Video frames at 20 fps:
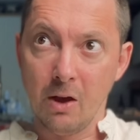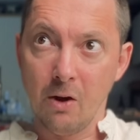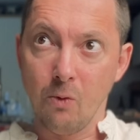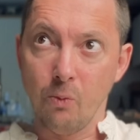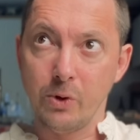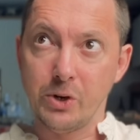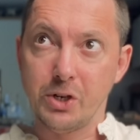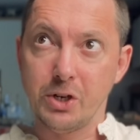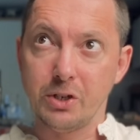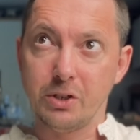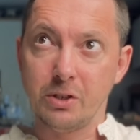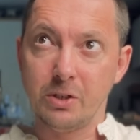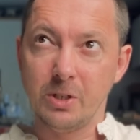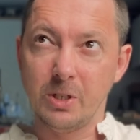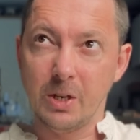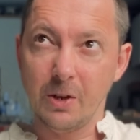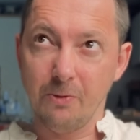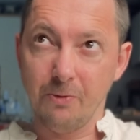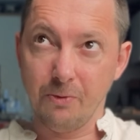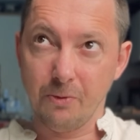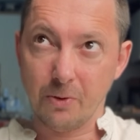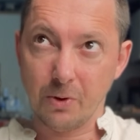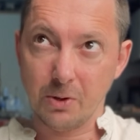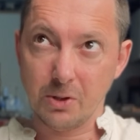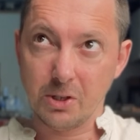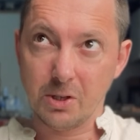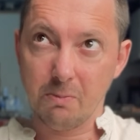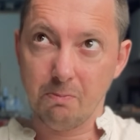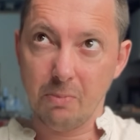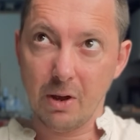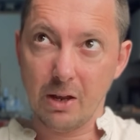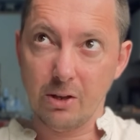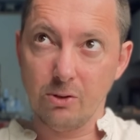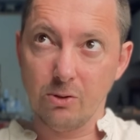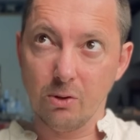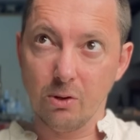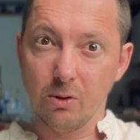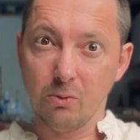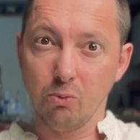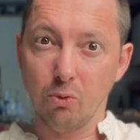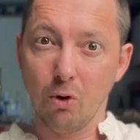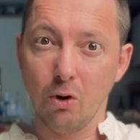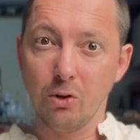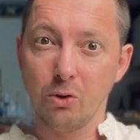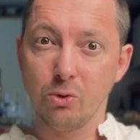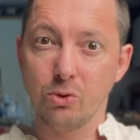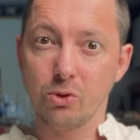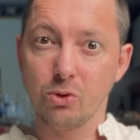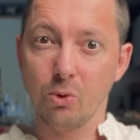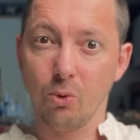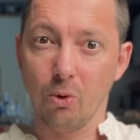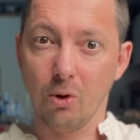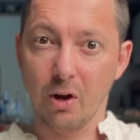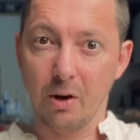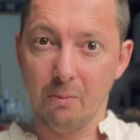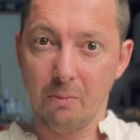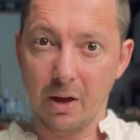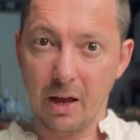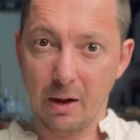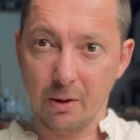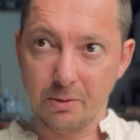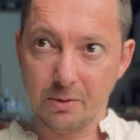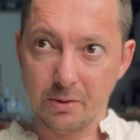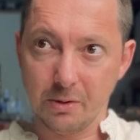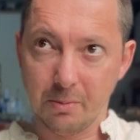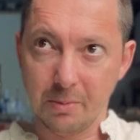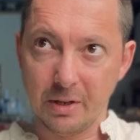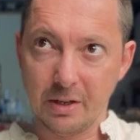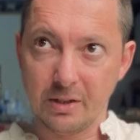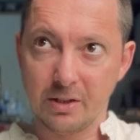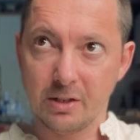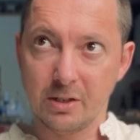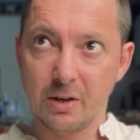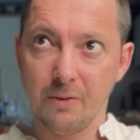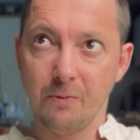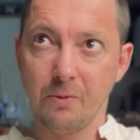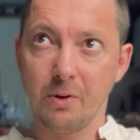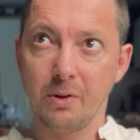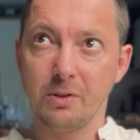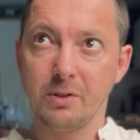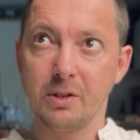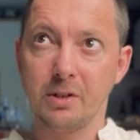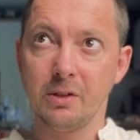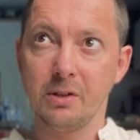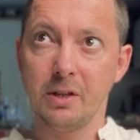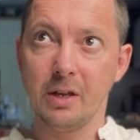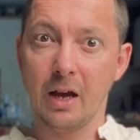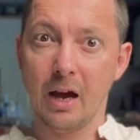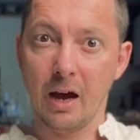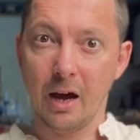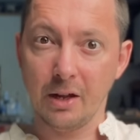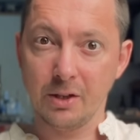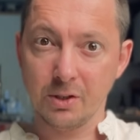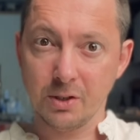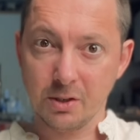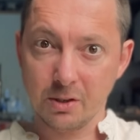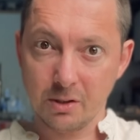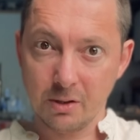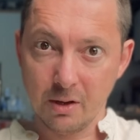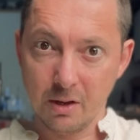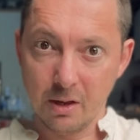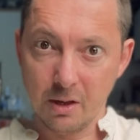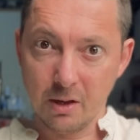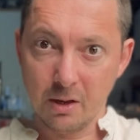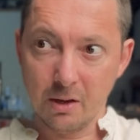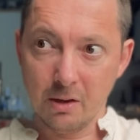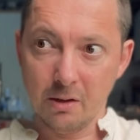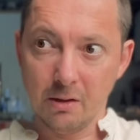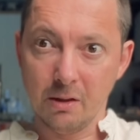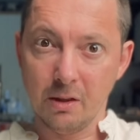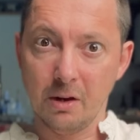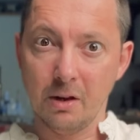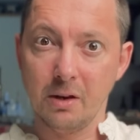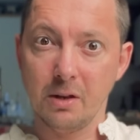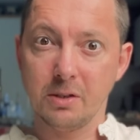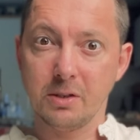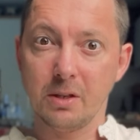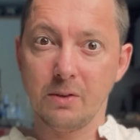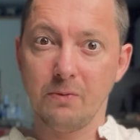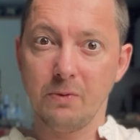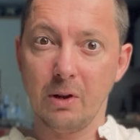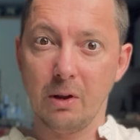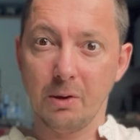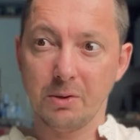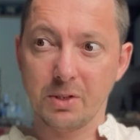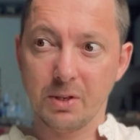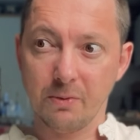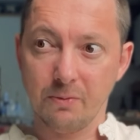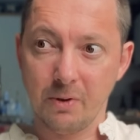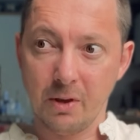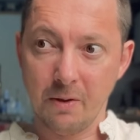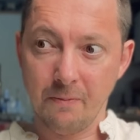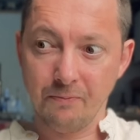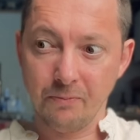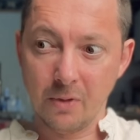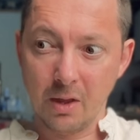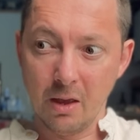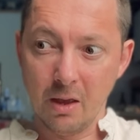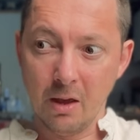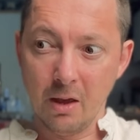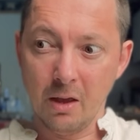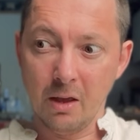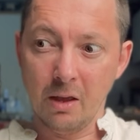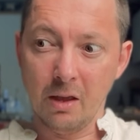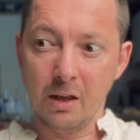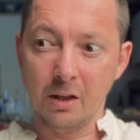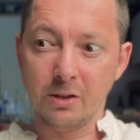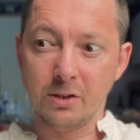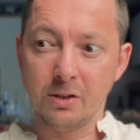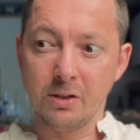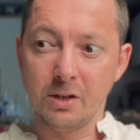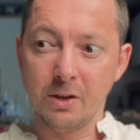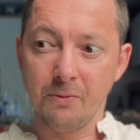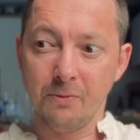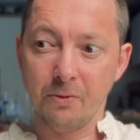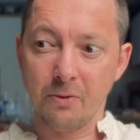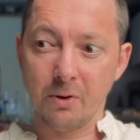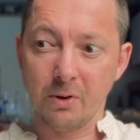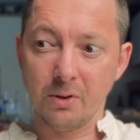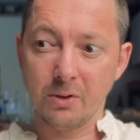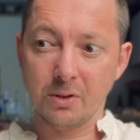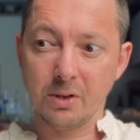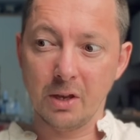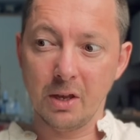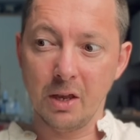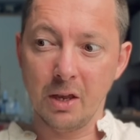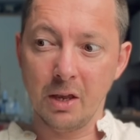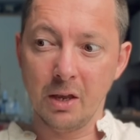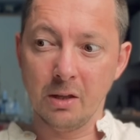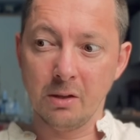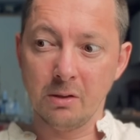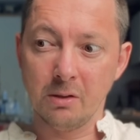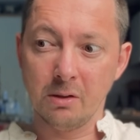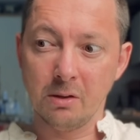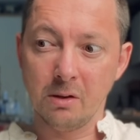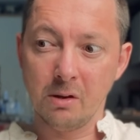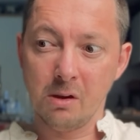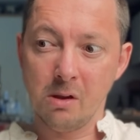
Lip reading: which is different depending on what you talk about. I mean, it's different in the arts than it is in philosophy. It's different in